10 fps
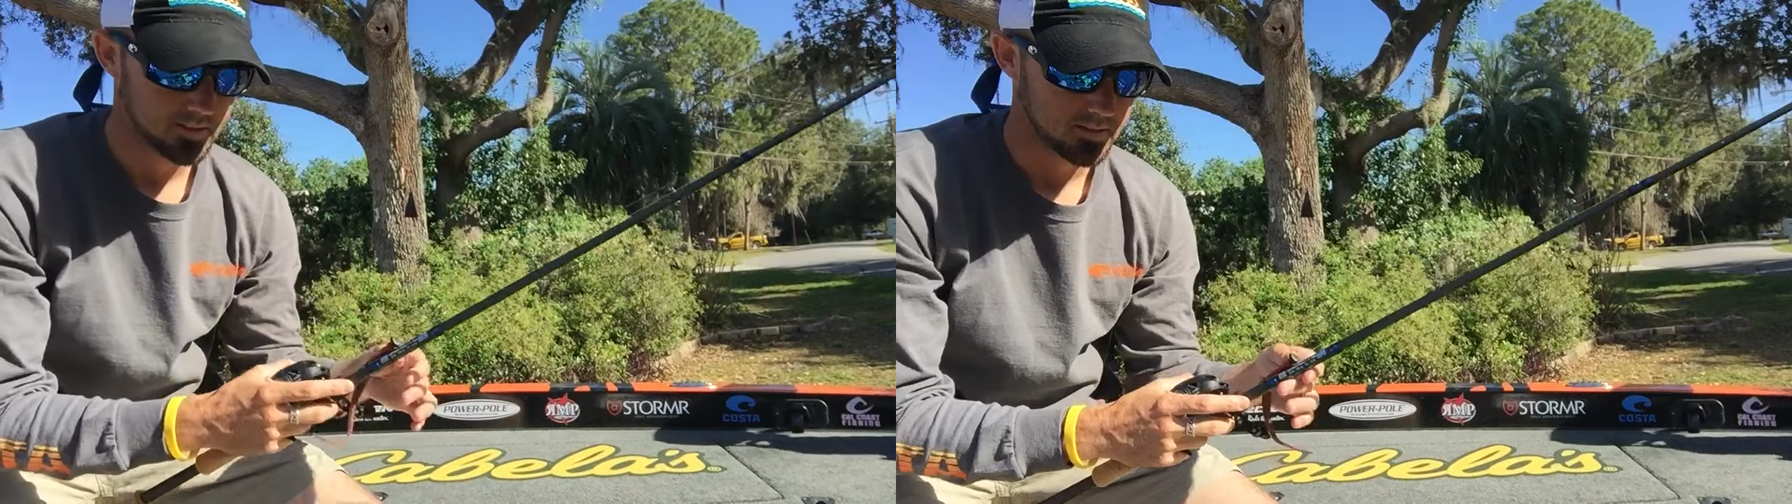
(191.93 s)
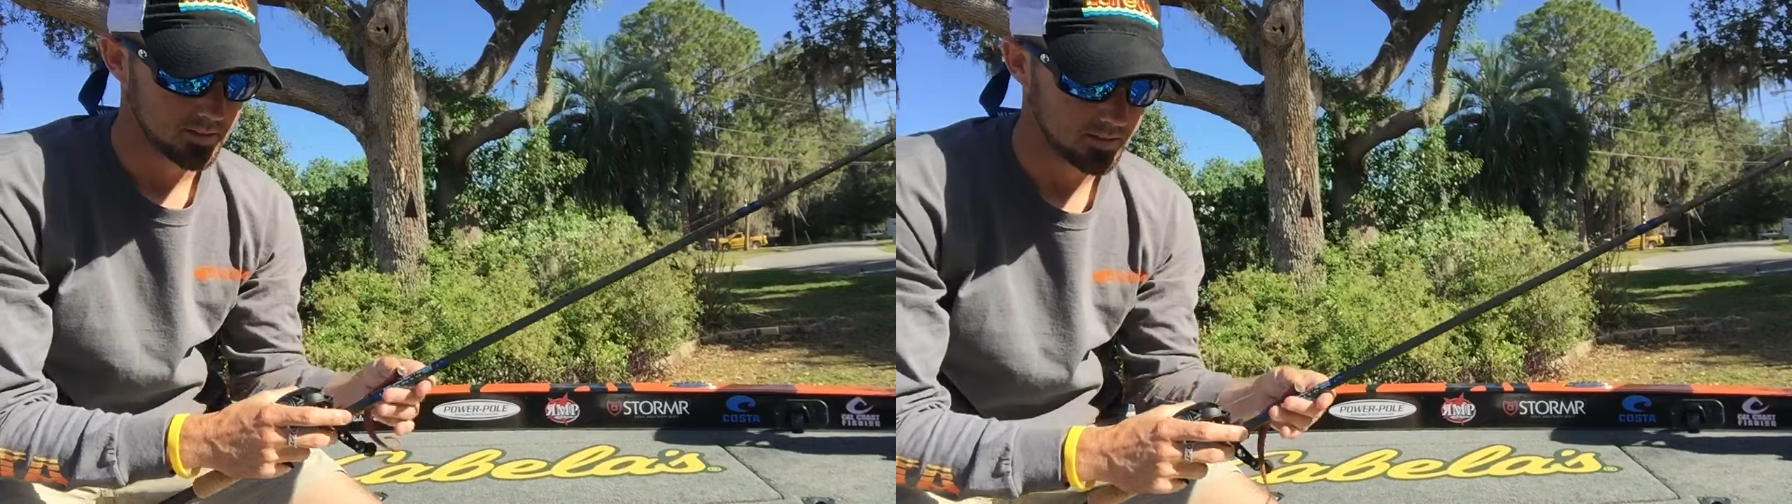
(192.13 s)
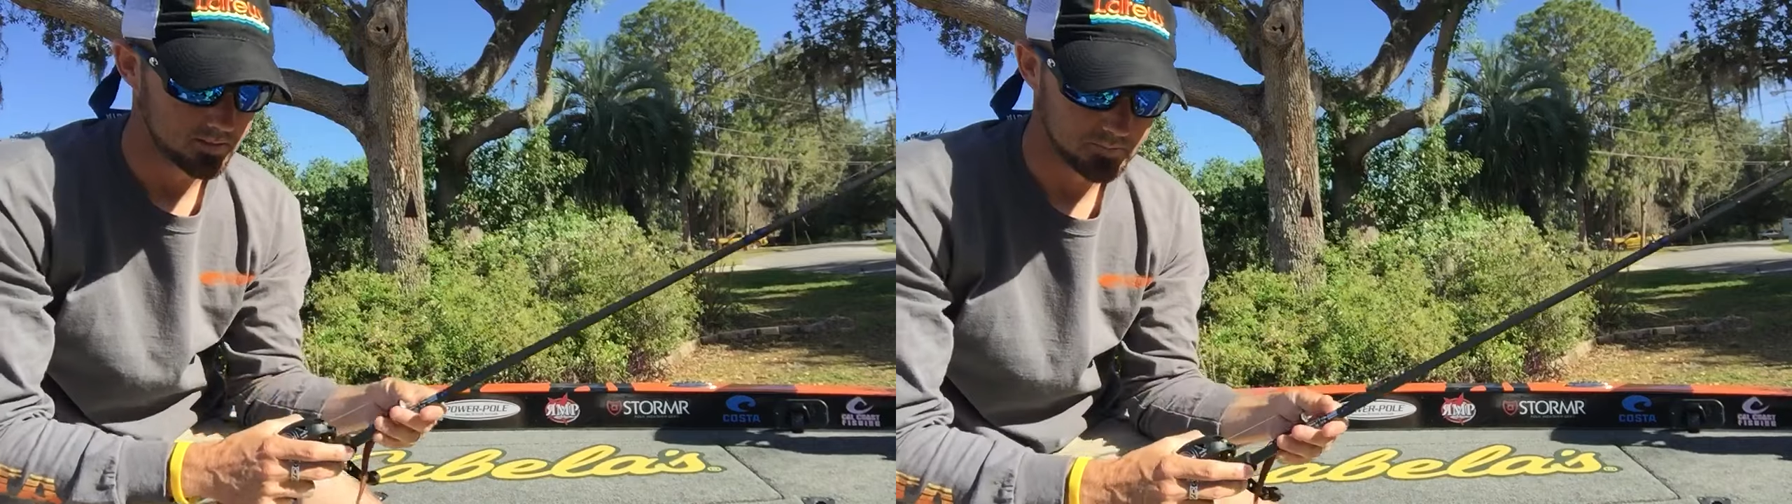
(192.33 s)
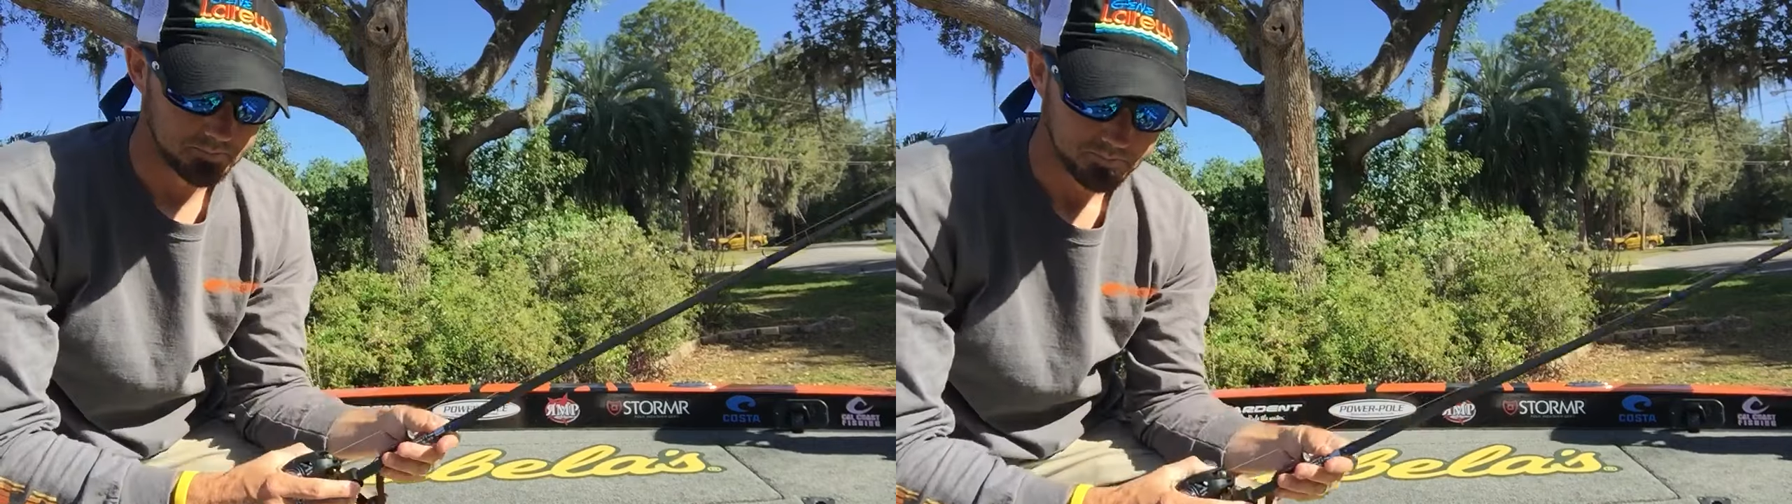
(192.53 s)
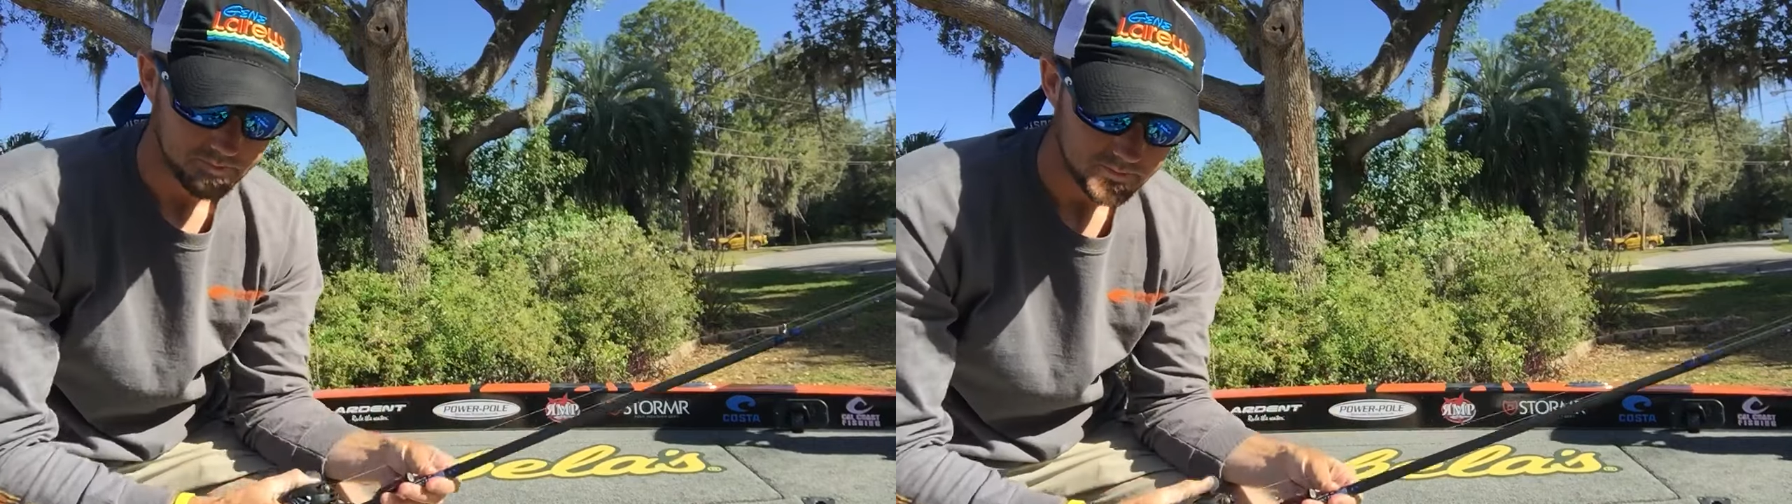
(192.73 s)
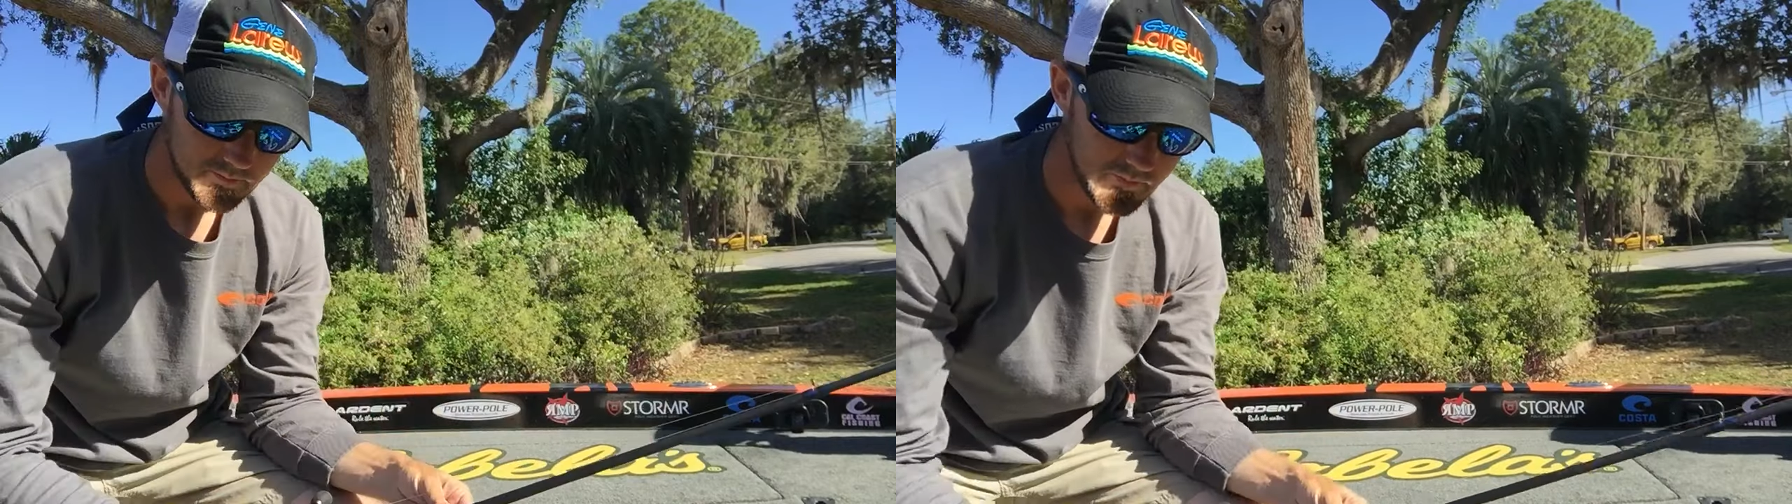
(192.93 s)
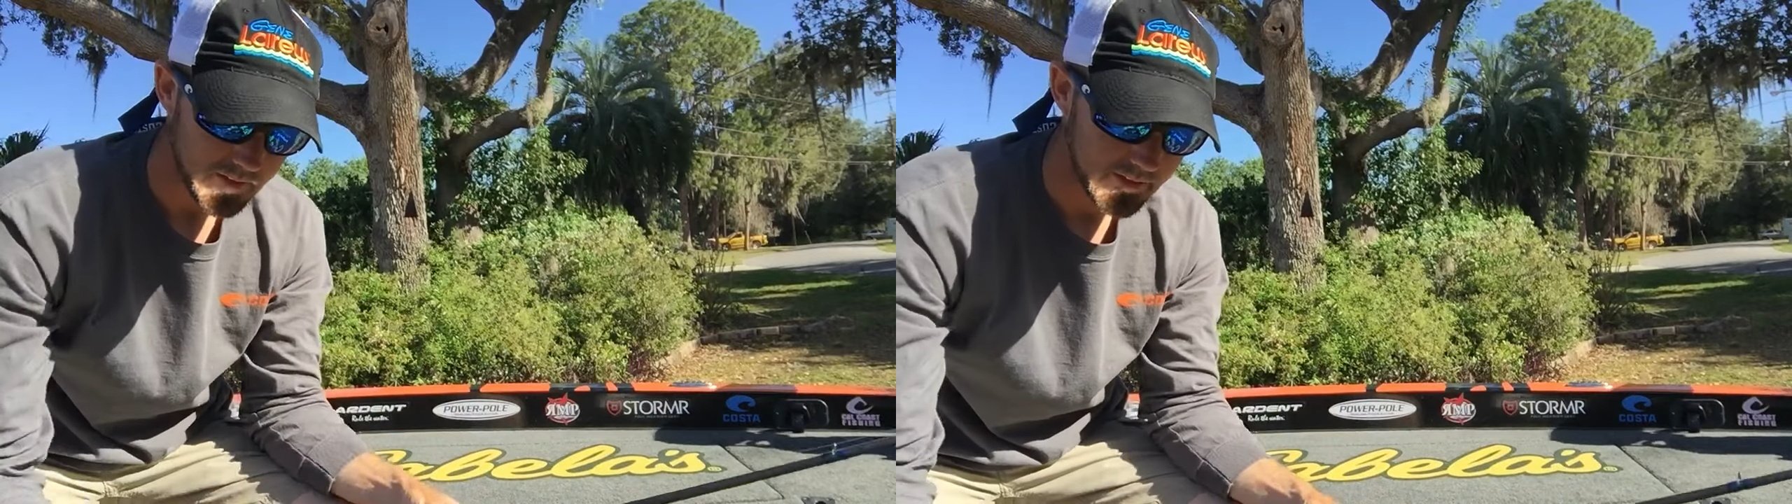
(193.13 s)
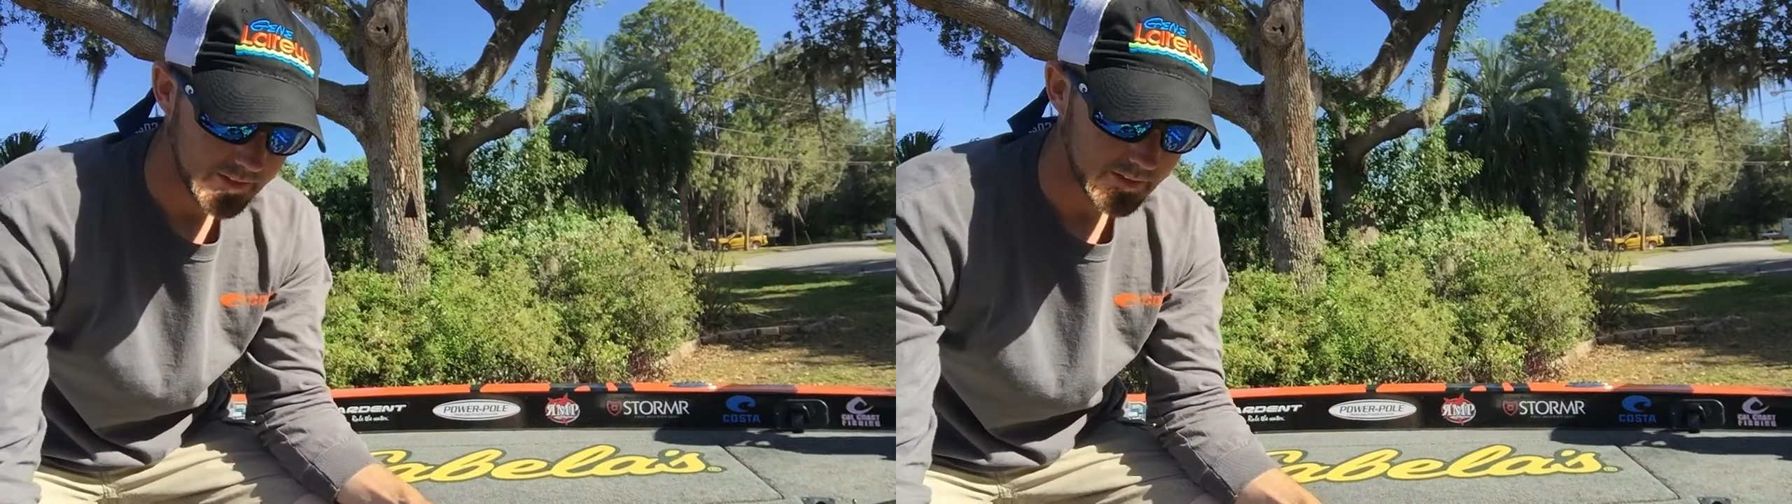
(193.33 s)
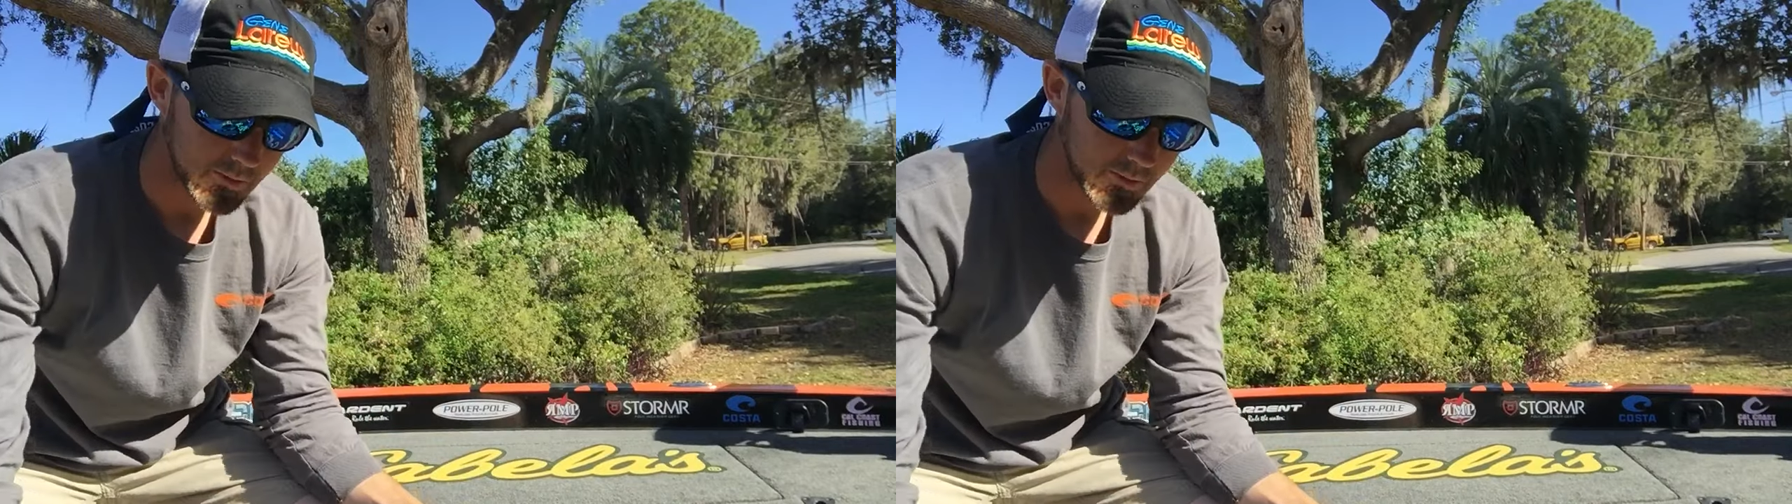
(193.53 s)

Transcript: And then